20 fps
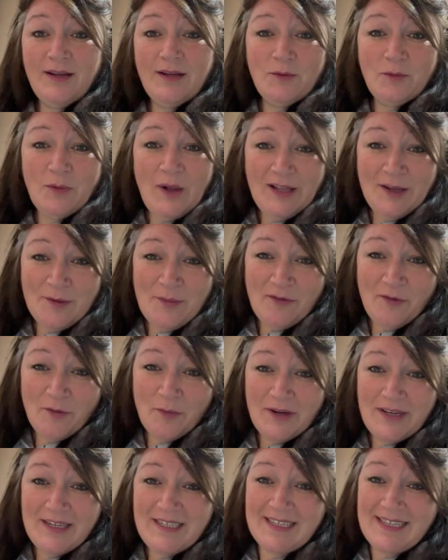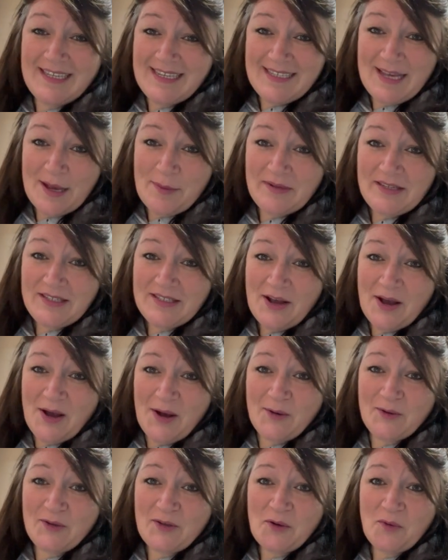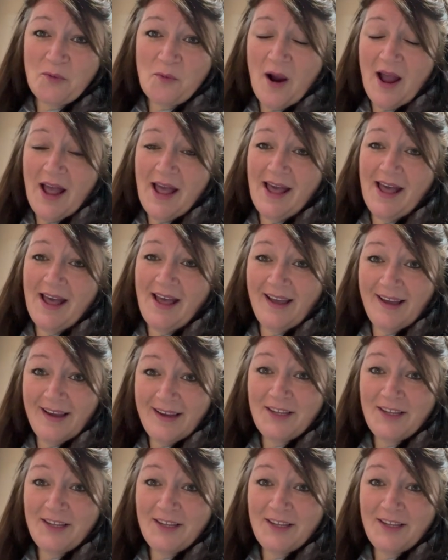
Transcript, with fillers: Welcome everybody to this episode where